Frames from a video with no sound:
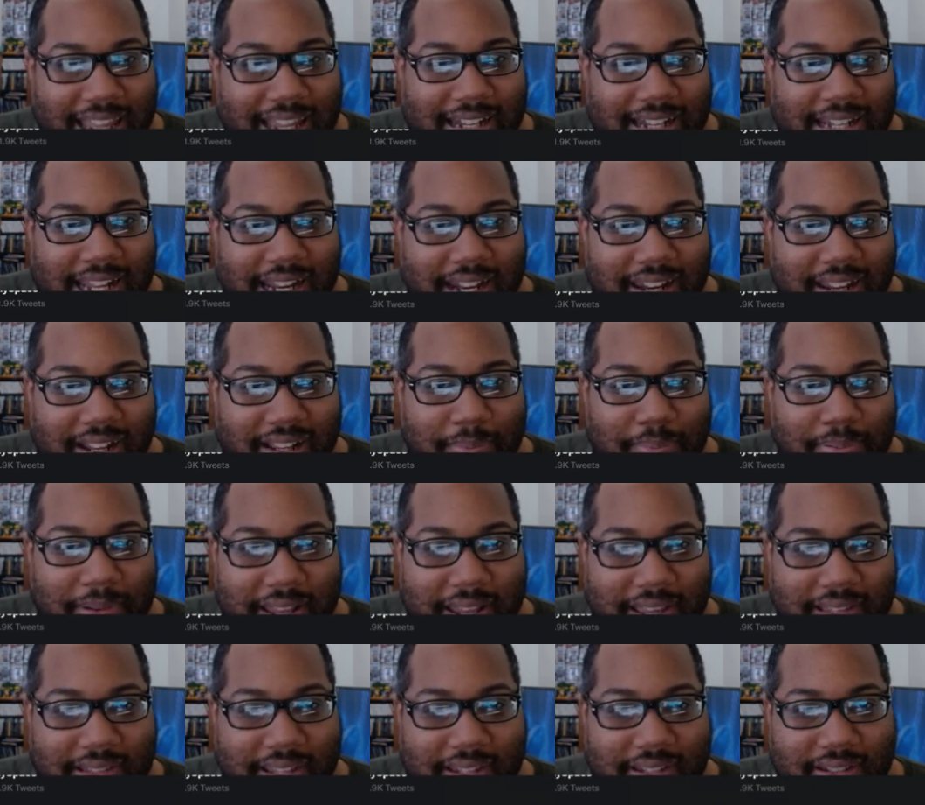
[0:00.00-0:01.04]
Technically,
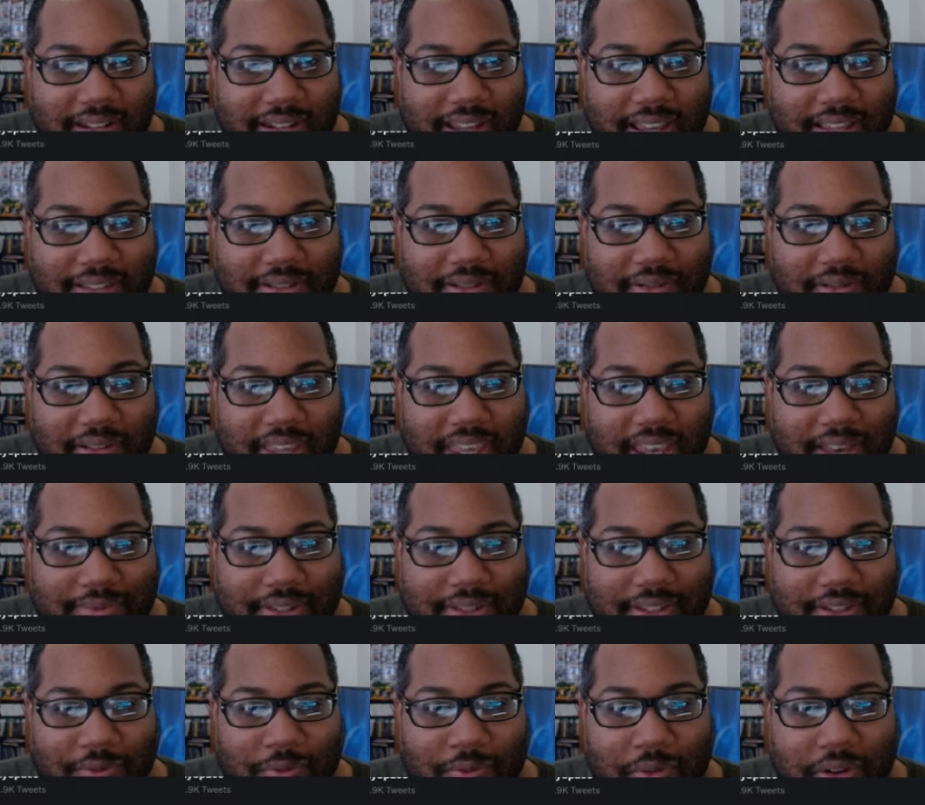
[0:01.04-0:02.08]
PlayStation has no games
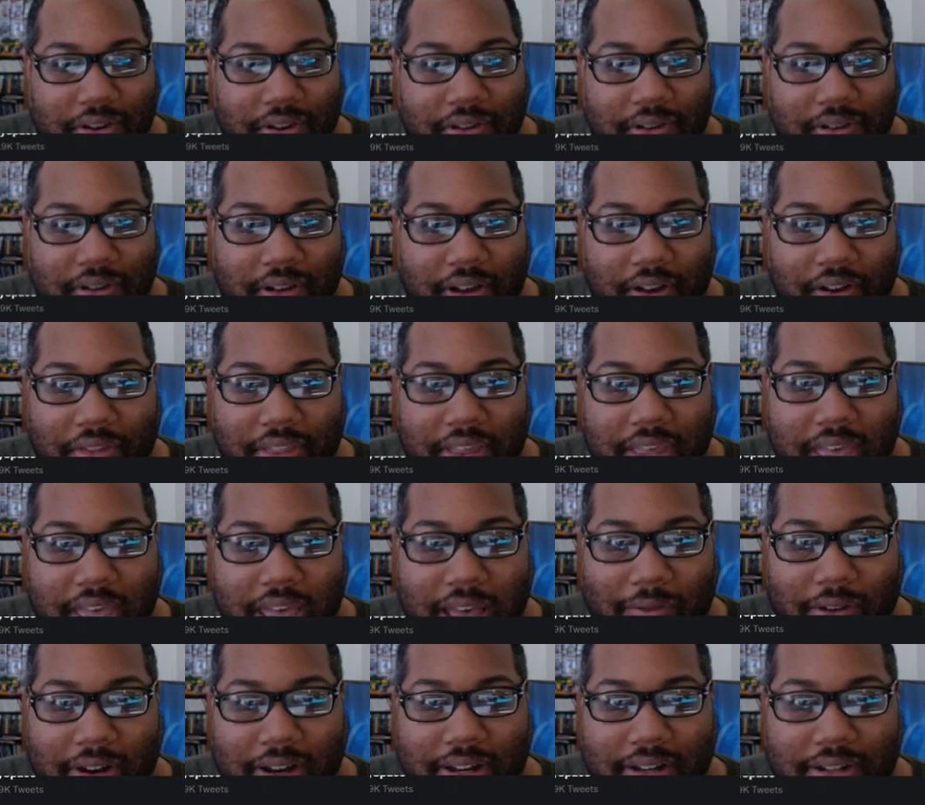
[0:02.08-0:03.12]
as well. All they
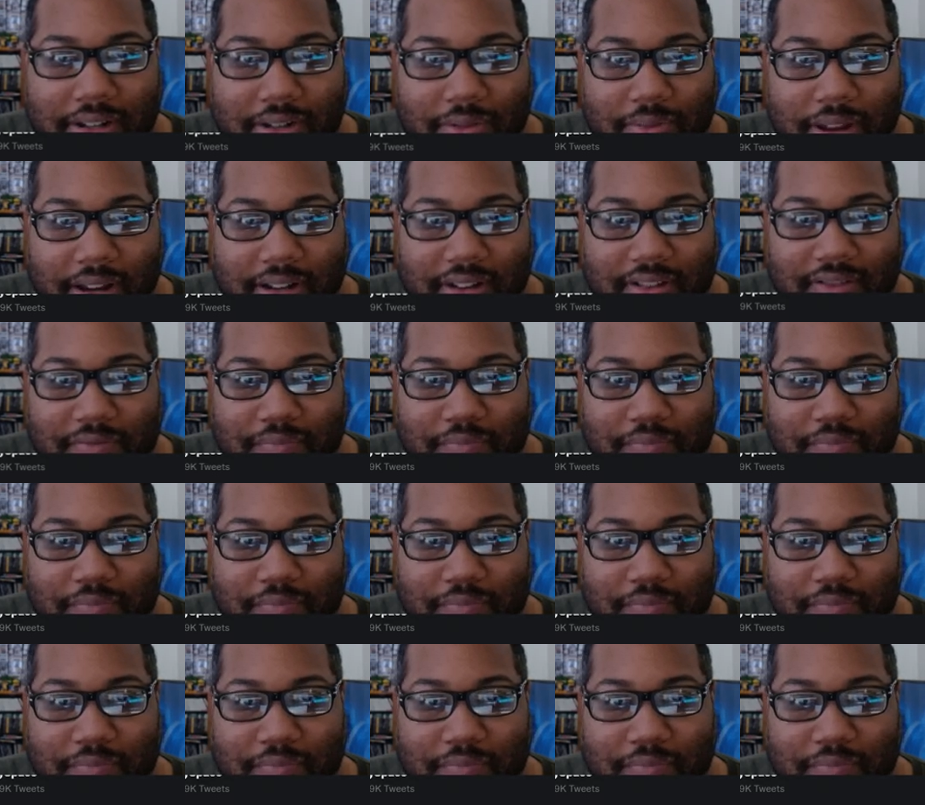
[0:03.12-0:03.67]
have are interactive